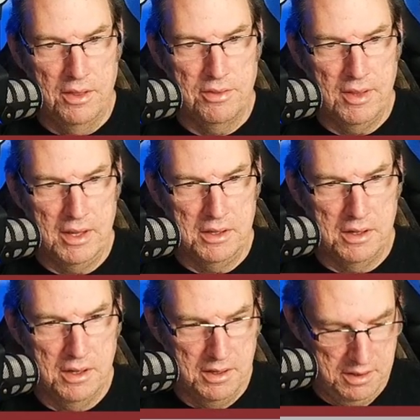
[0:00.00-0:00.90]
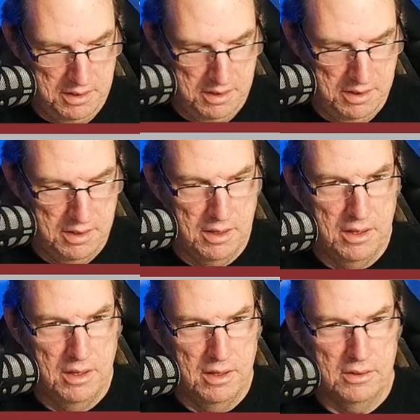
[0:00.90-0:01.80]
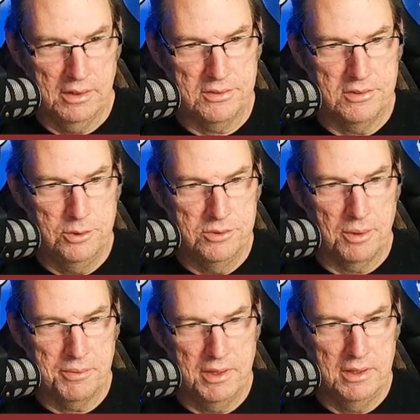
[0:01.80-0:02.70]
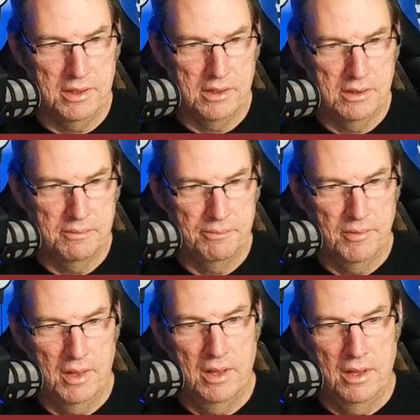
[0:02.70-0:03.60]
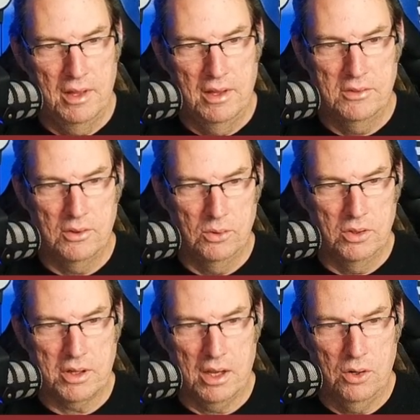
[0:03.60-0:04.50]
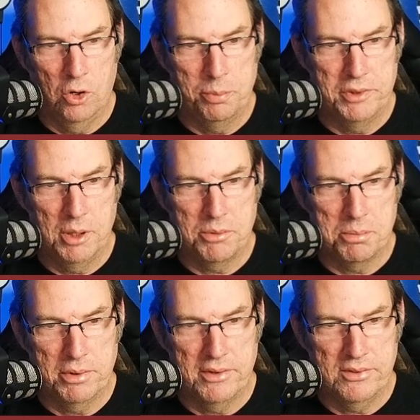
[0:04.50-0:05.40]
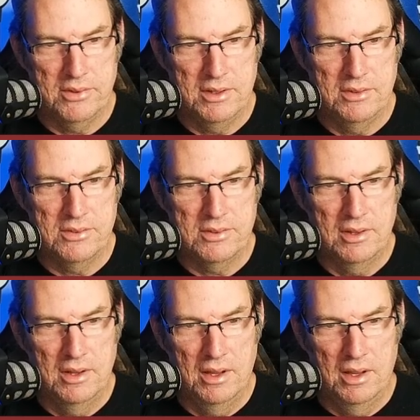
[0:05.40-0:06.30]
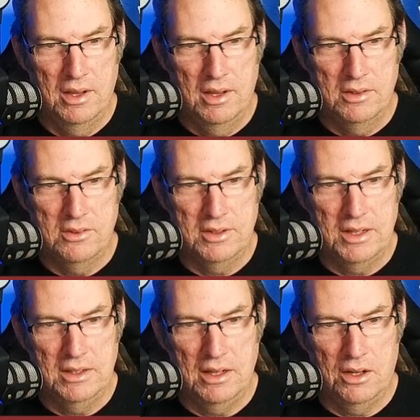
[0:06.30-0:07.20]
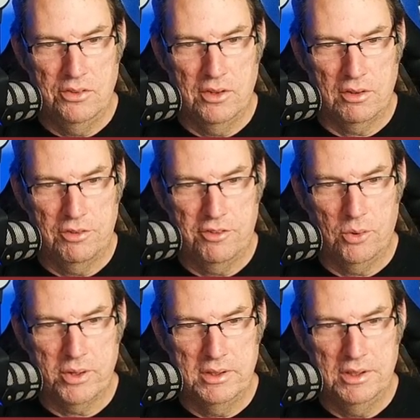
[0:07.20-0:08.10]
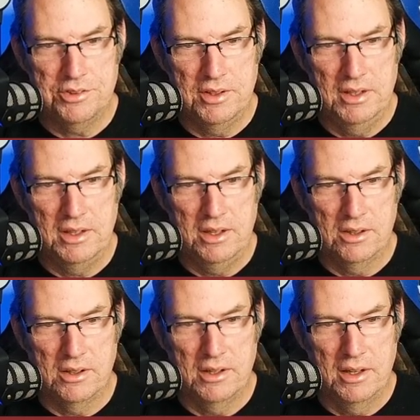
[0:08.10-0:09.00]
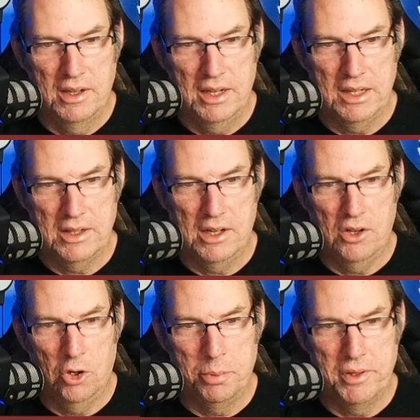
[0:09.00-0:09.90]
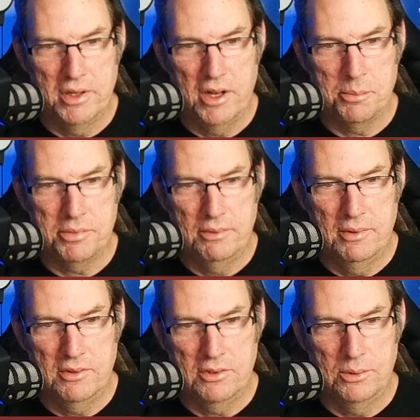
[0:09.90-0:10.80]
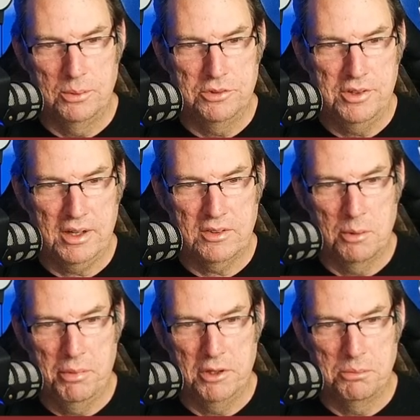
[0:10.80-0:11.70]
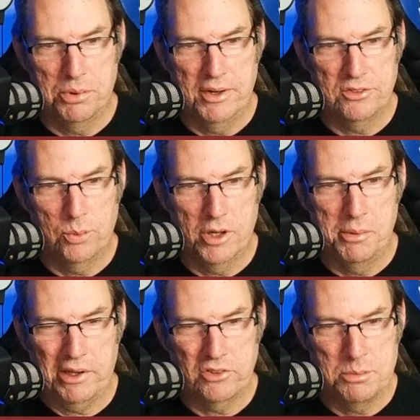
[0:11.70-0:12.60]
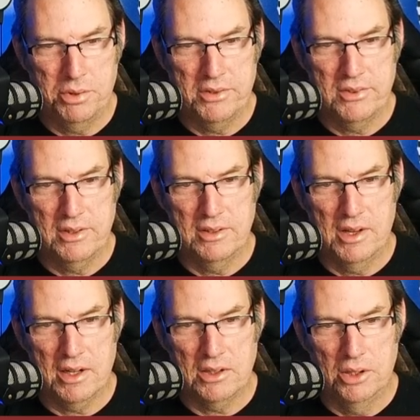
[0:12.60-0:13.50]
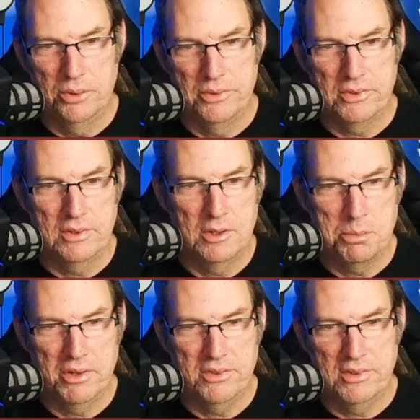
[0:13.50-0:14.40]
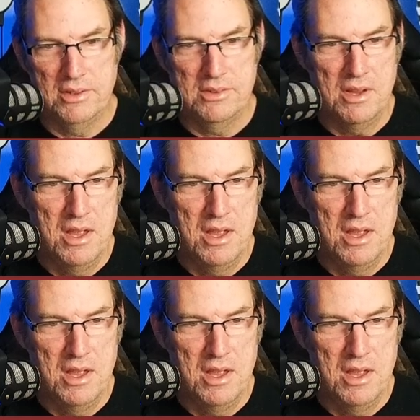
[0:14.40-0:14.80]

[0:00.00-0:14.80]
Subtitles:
then let's do something in here. So look, I opened up the parentheses to get the full condition in here, and then I opened it up to check the button press, what I'm actually pressing, and then I close the parentheses.